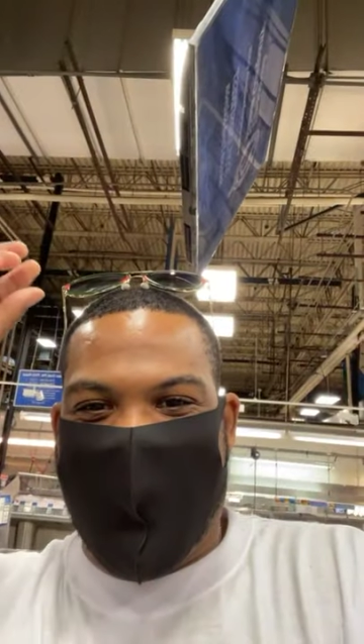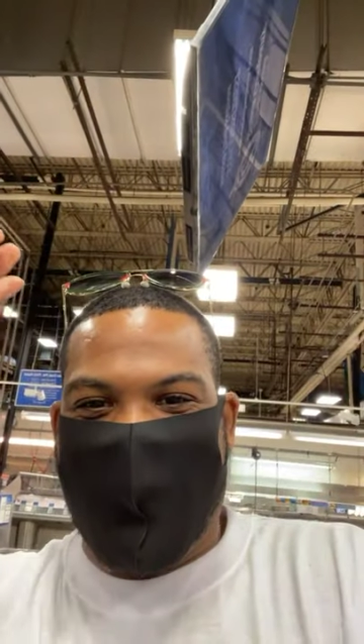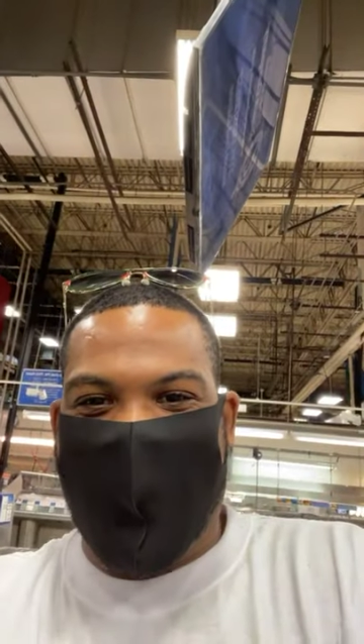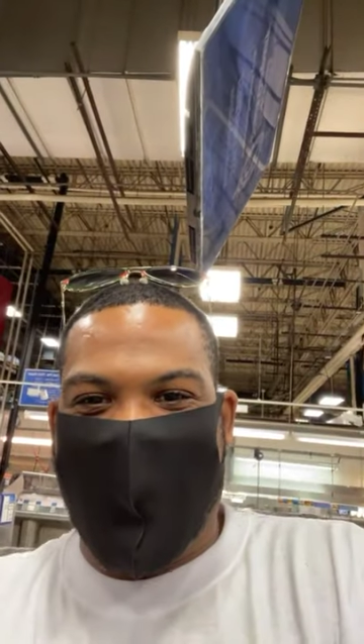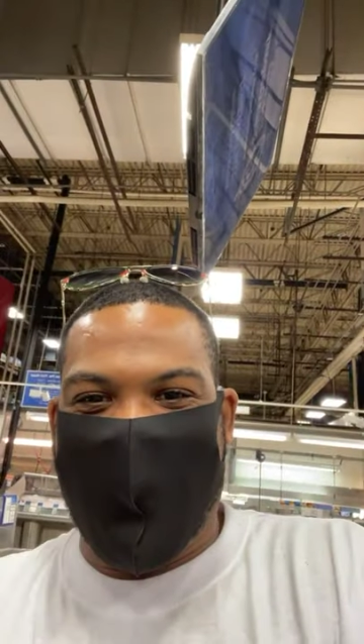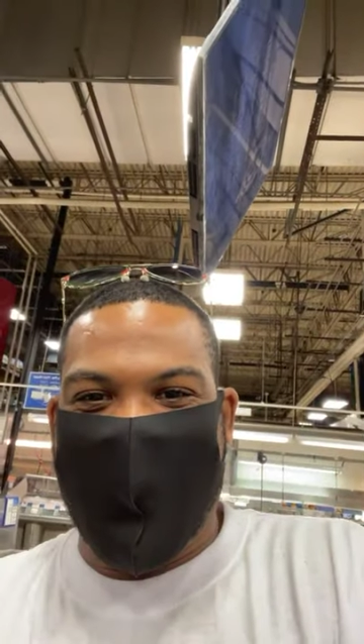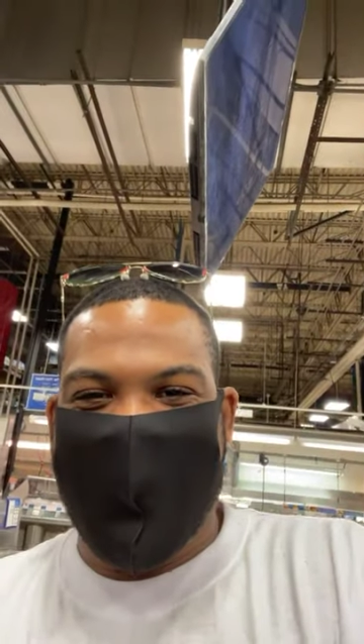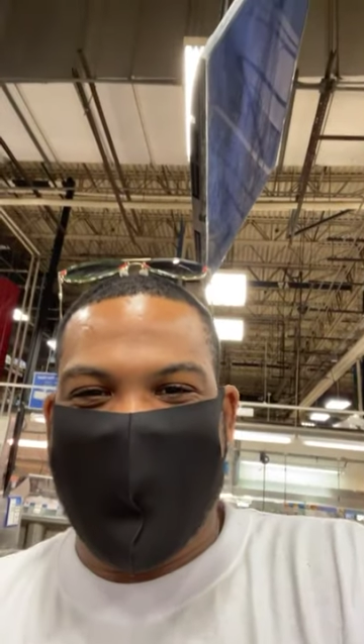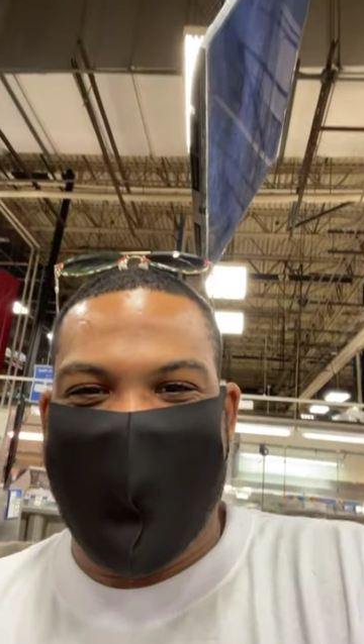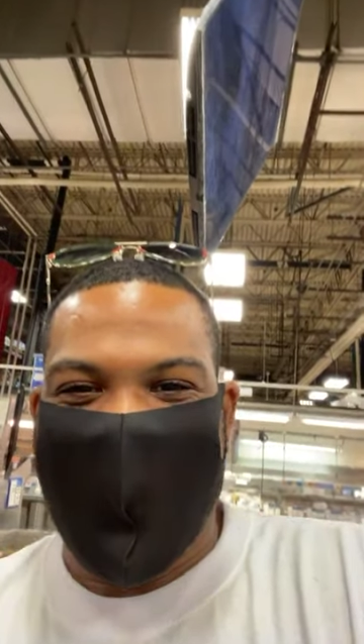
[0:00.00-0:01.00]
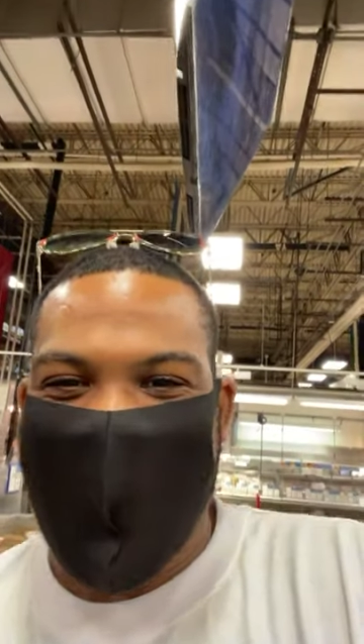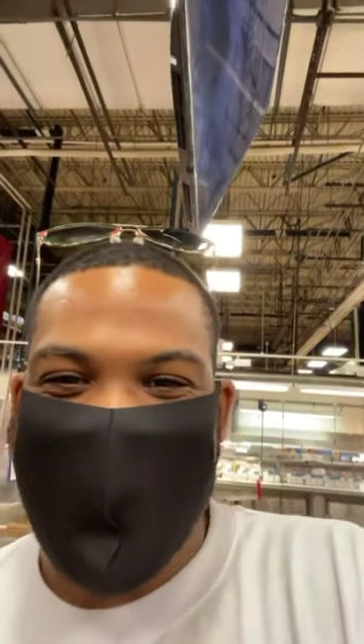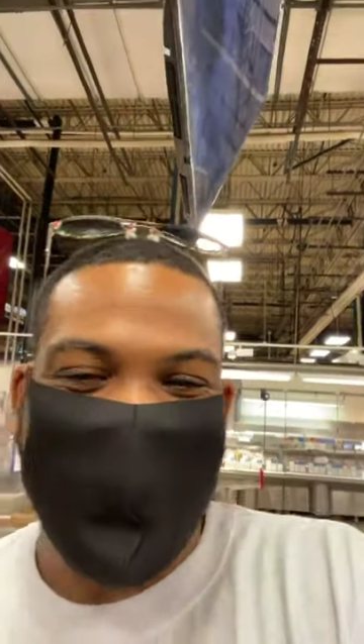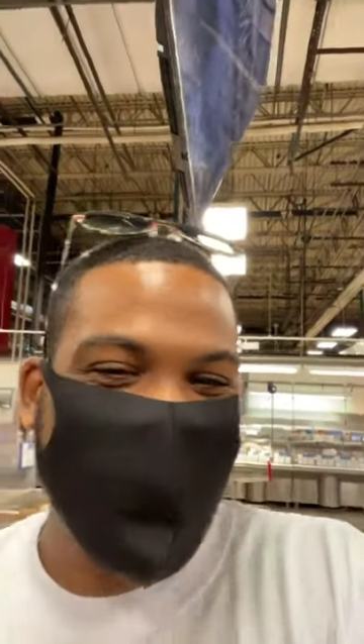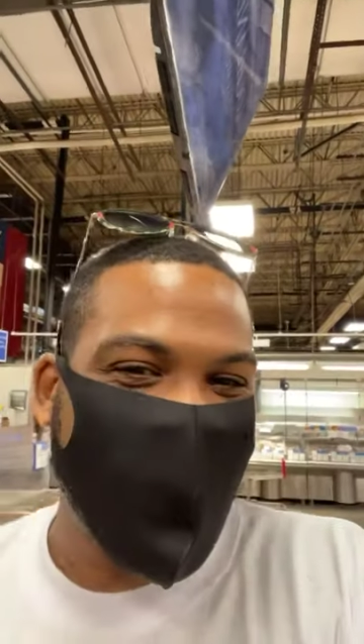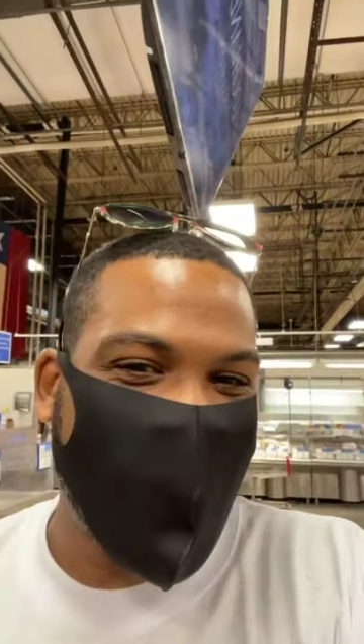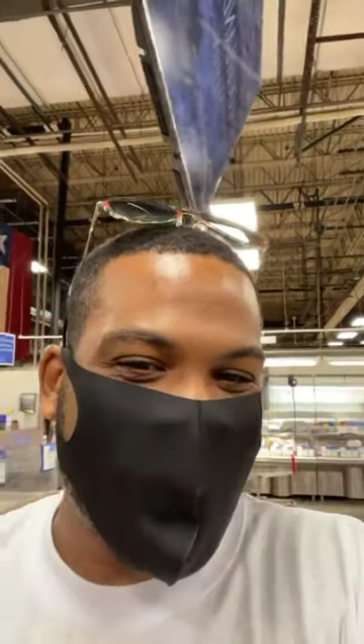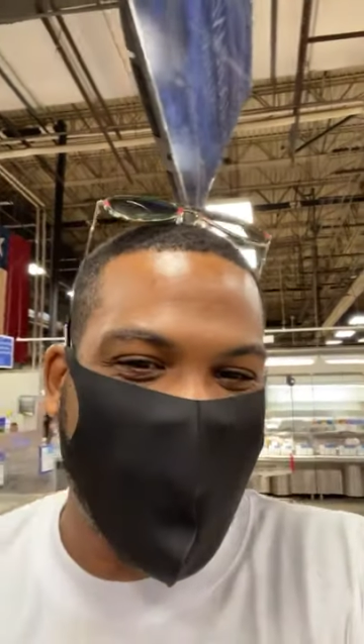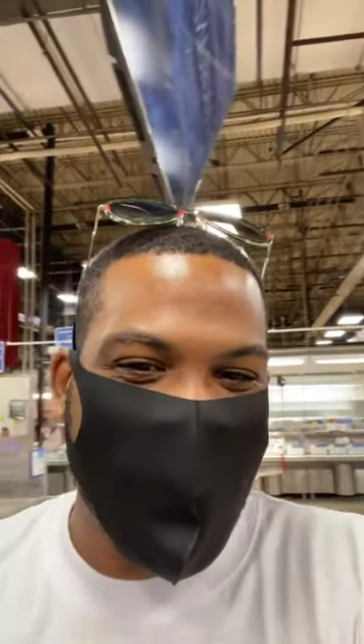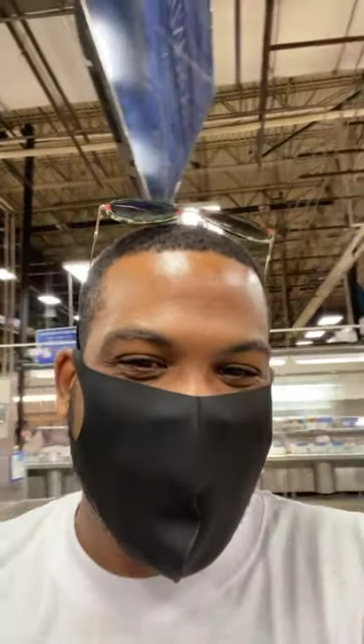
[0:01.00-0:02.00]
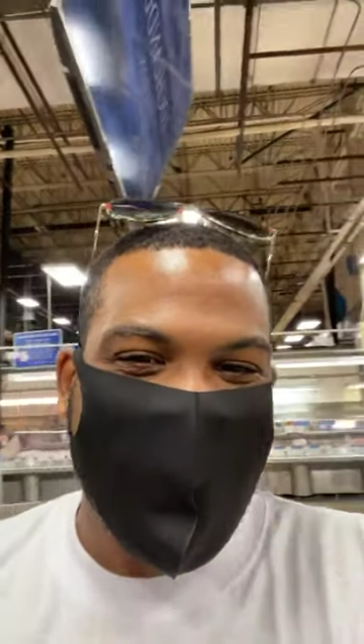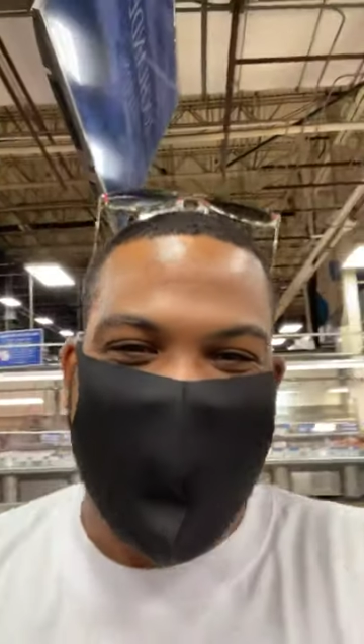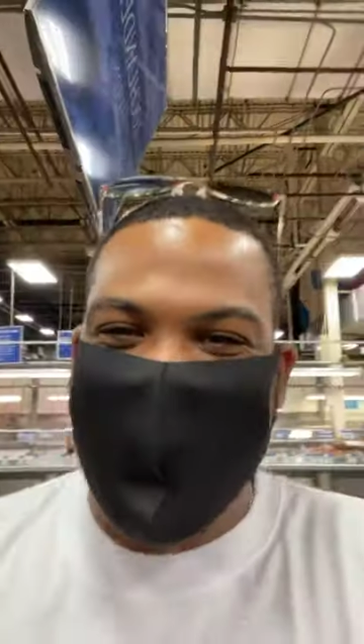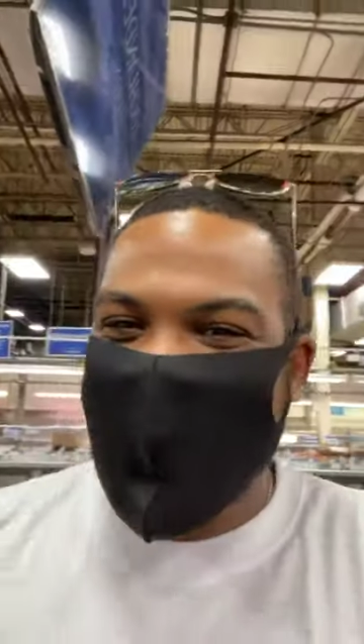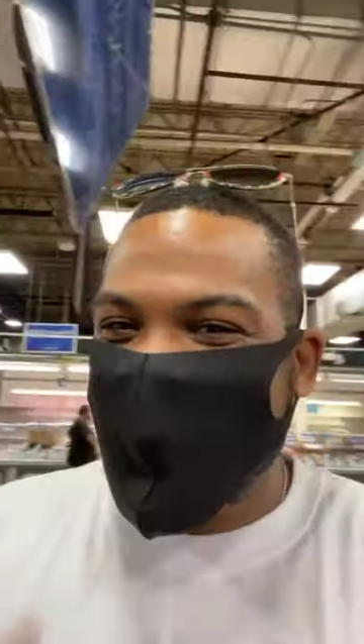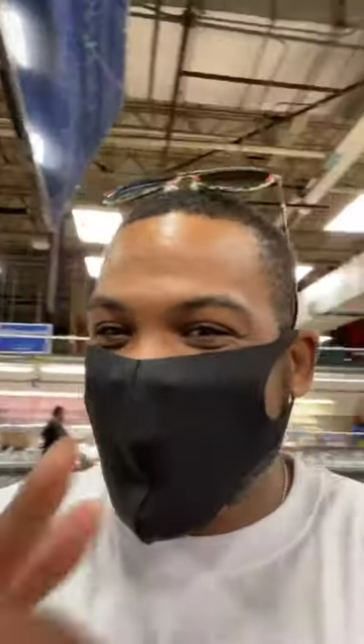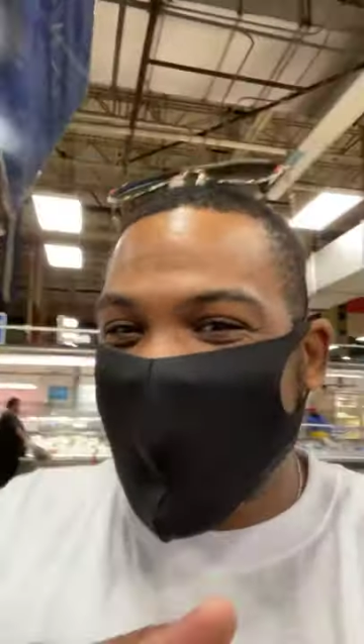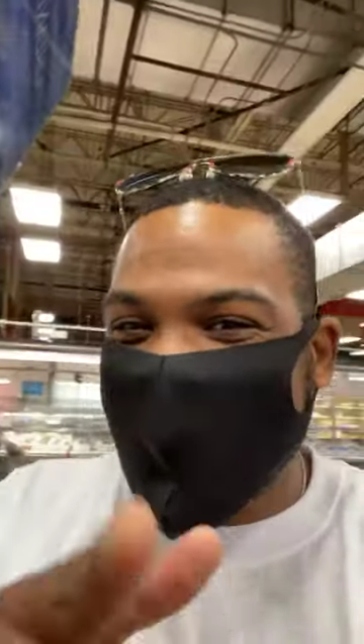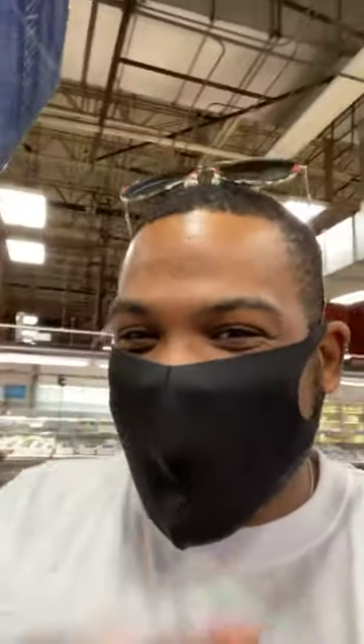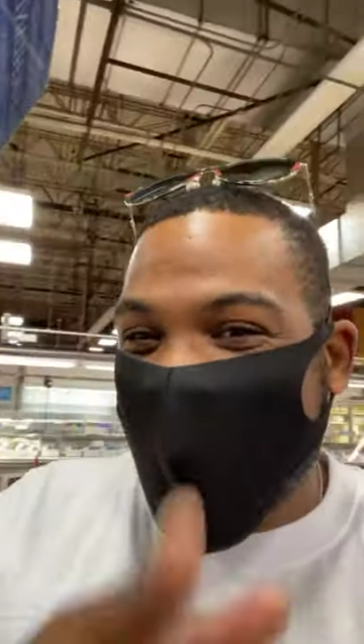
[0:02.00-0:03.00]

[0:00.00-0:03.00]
Maurice, what's going on, Maurice? See you watching,